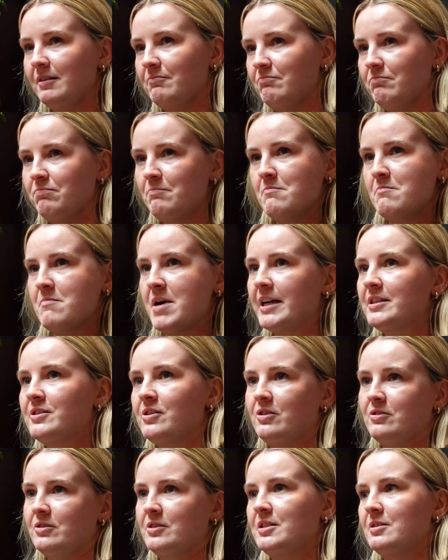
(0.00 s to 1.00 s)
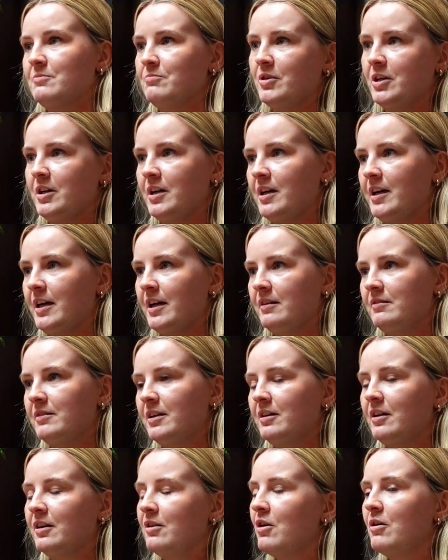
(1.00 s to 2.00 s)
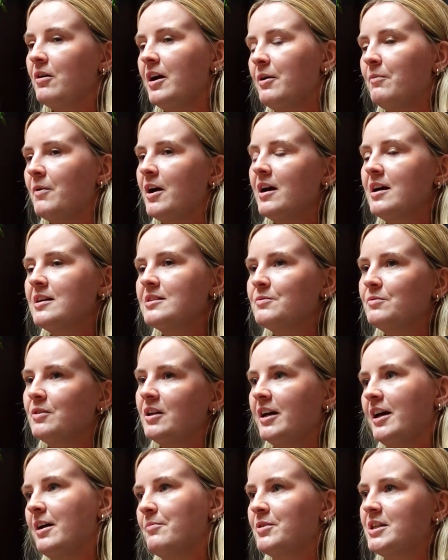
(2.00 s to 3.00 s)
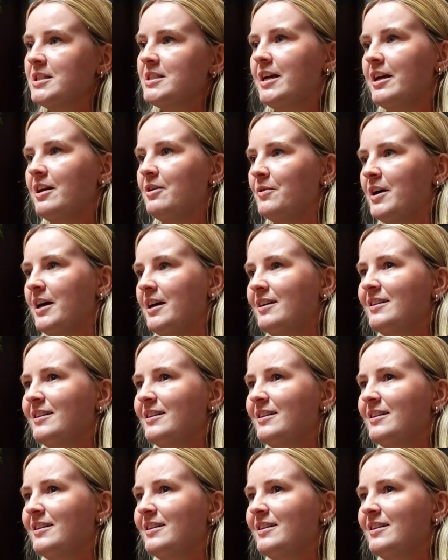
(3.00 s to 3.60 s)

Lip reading: McDonald's and Burger King. They're like, okay, where else will I get my takeaway?